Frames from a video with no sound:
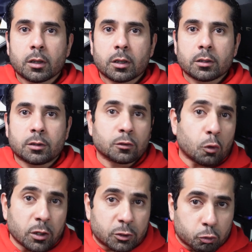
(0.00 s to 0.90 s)
There's
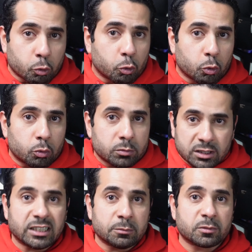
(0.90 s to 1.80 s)
only 2
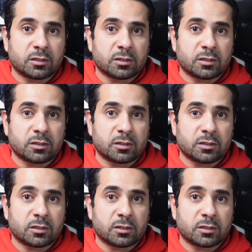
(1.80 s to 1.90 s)
teams